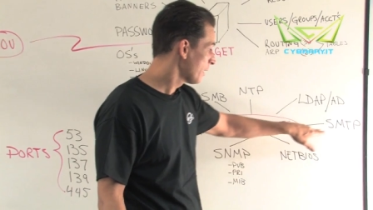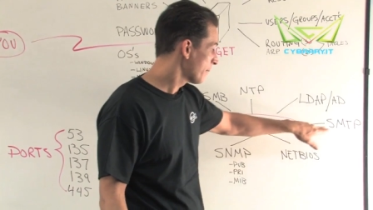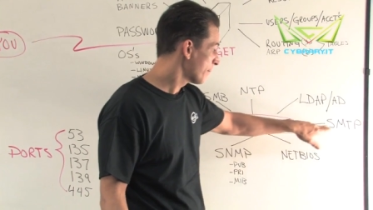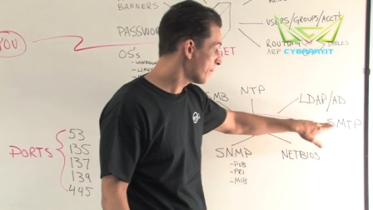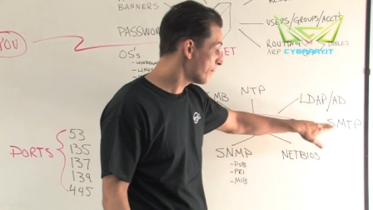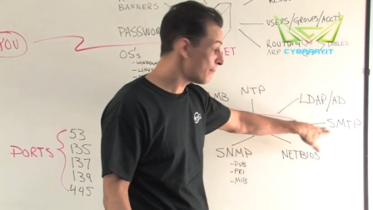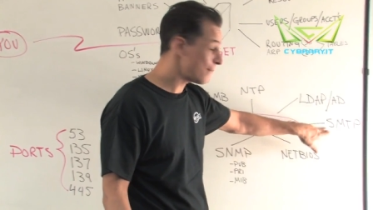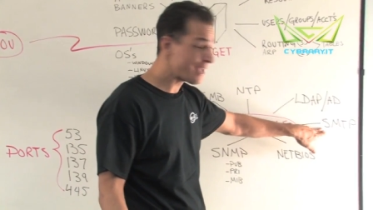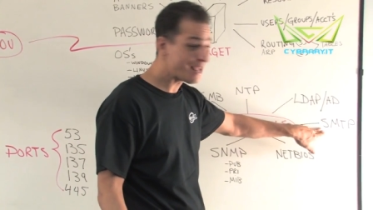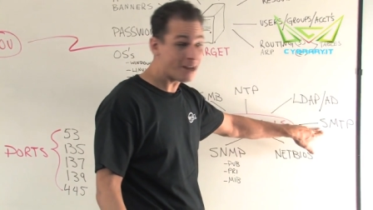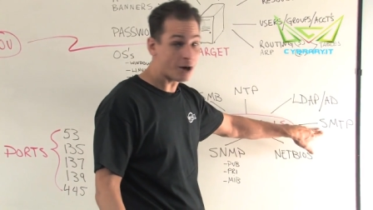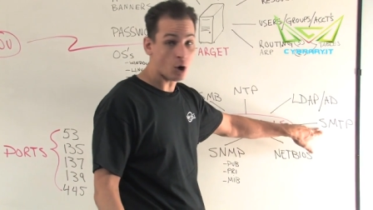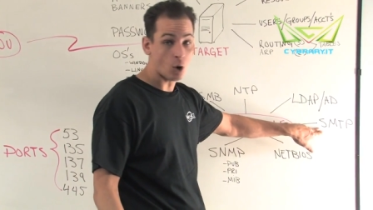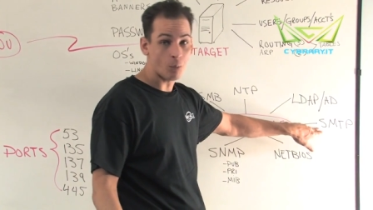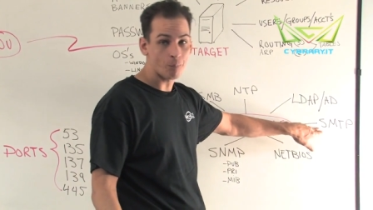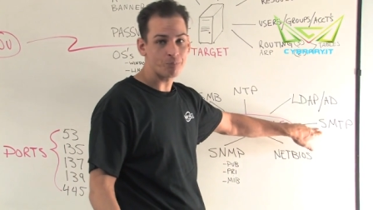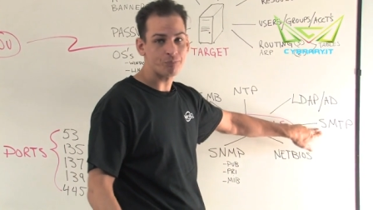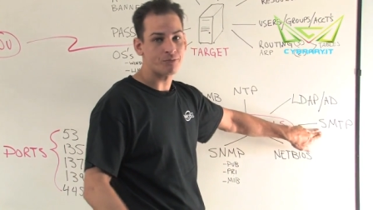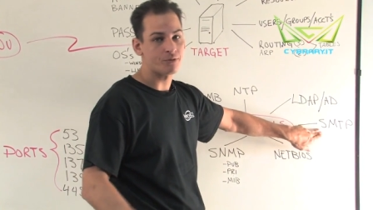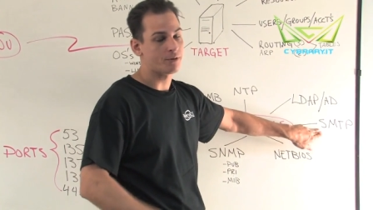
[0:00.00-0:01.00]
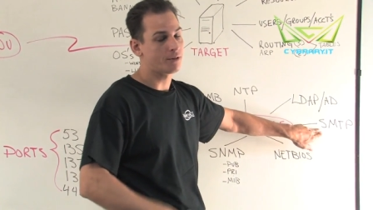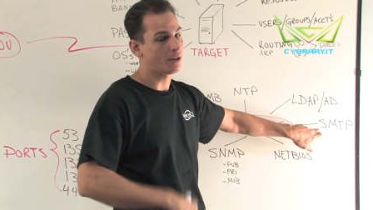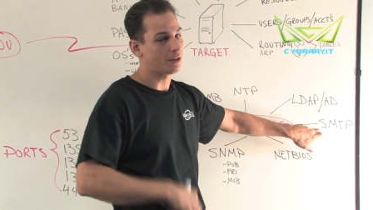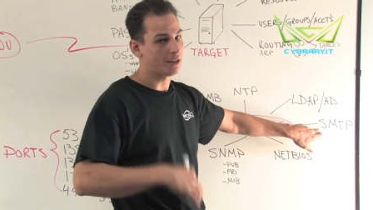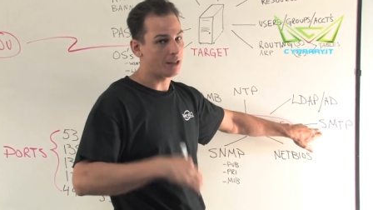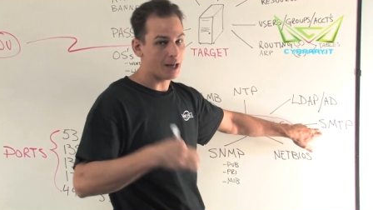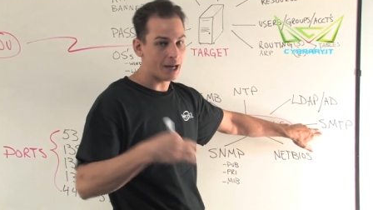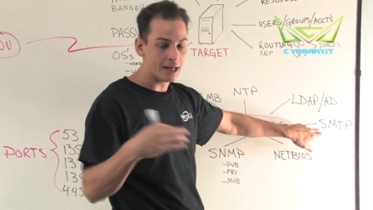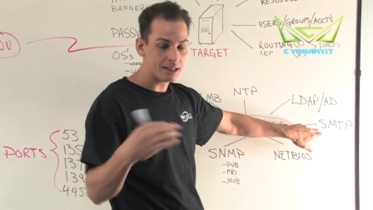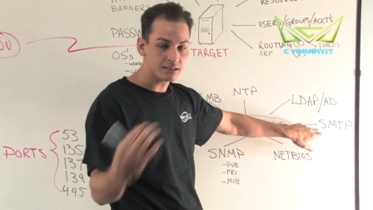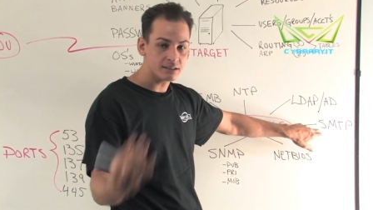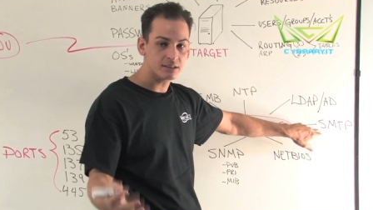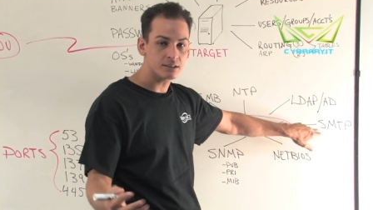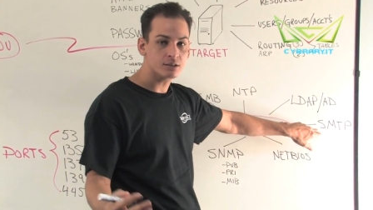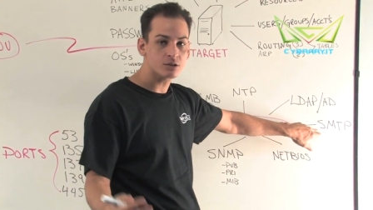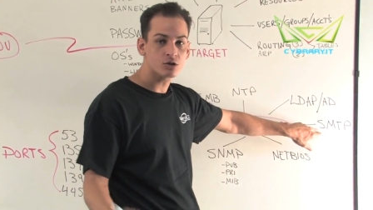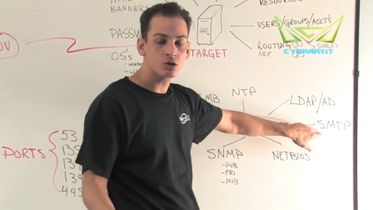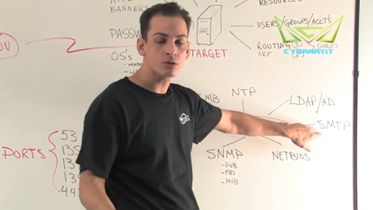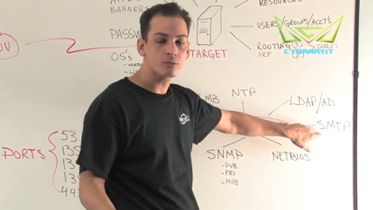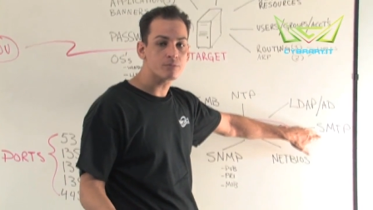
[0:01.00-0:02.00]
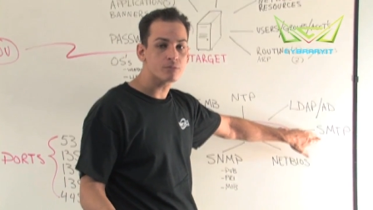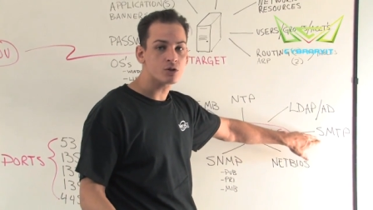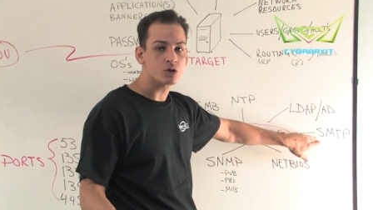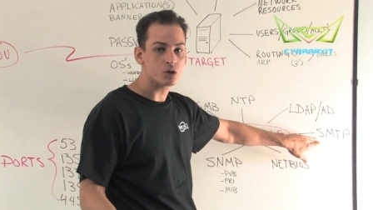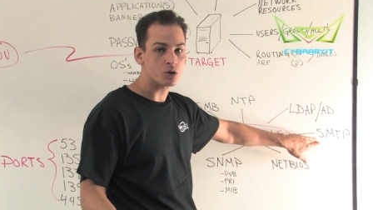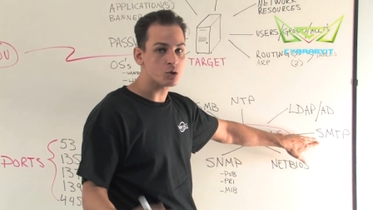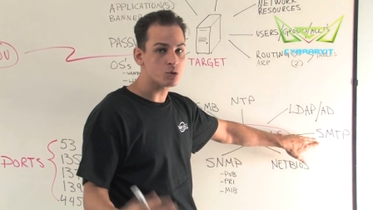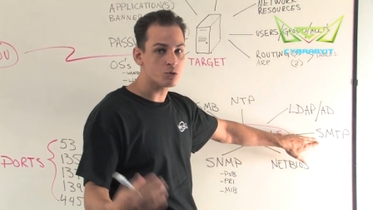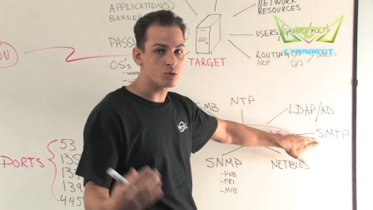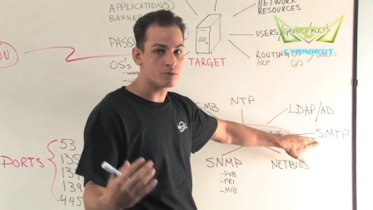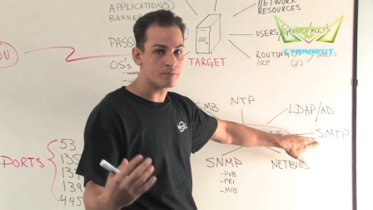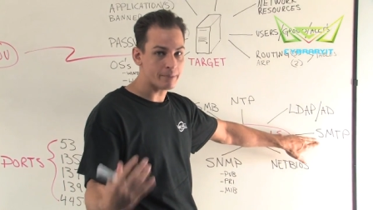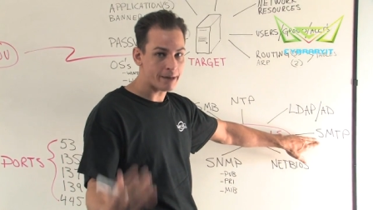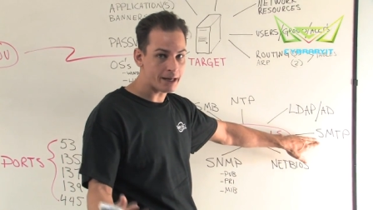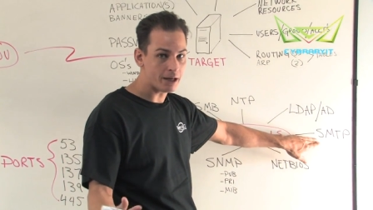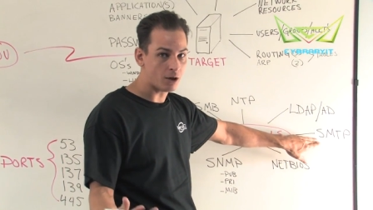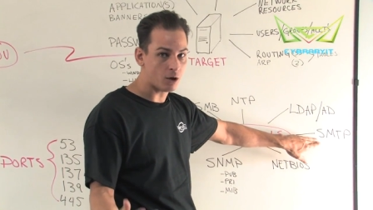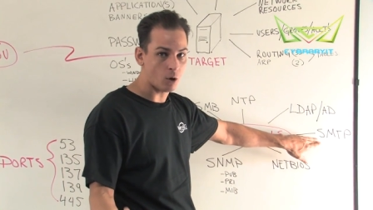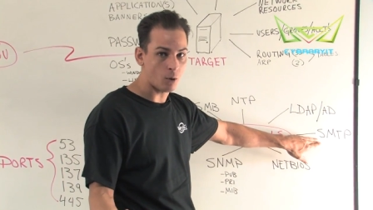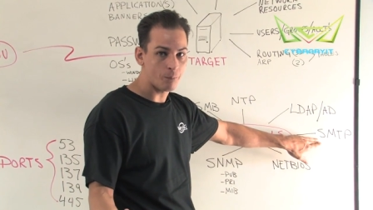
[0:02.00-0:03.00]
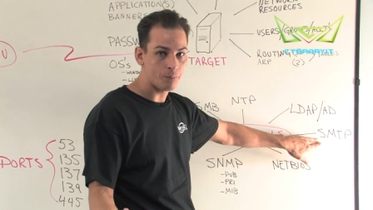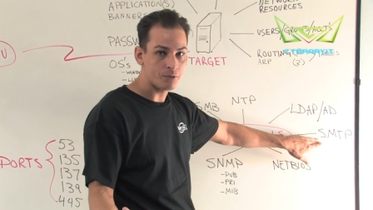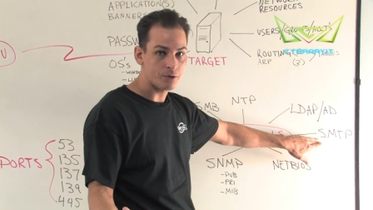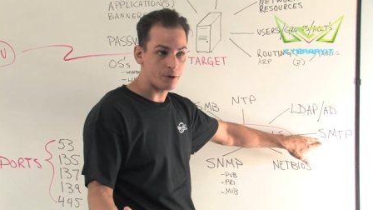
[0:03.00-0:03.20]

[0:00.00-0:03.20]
Mail. A lot of systems use mail,